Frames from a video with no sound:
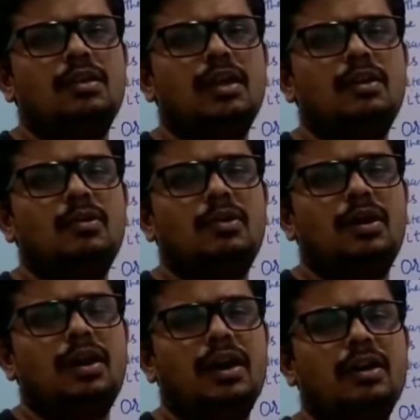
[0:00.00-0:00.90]

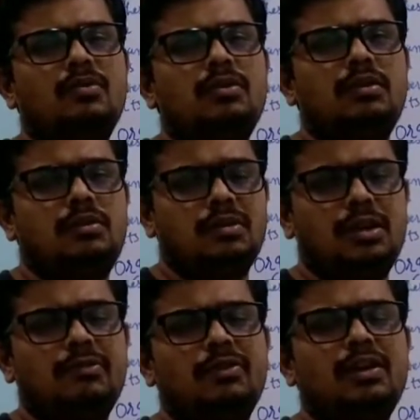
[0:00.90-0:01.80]
They have
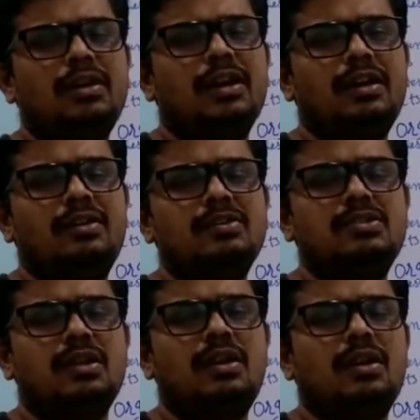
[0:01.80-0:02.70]
different
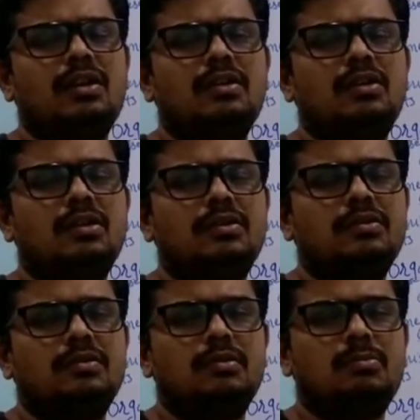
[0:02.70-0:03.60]
characteristic in
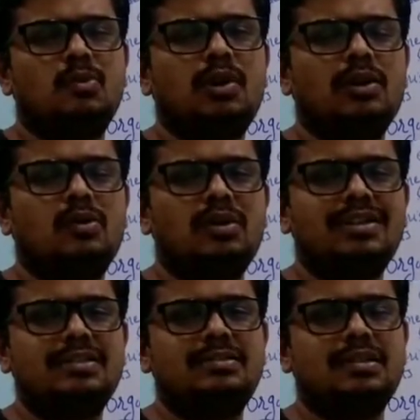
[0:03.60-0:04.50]
the
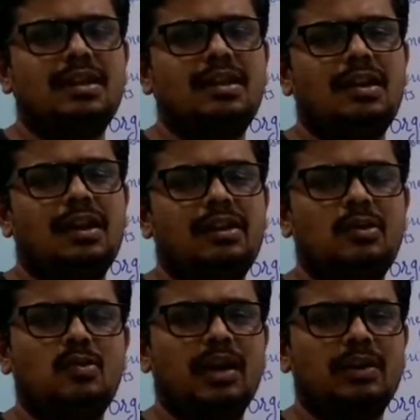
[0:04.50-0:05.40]
prokaryotic cell and
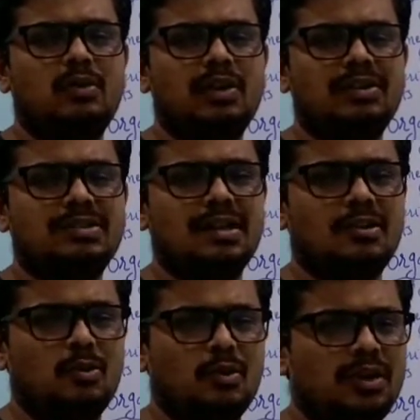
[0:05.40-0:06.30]
eukaryotic
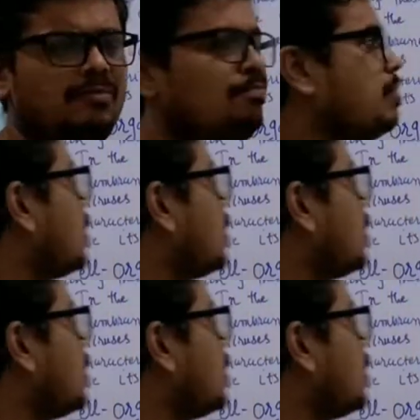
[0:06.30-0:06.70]
cell. Okay.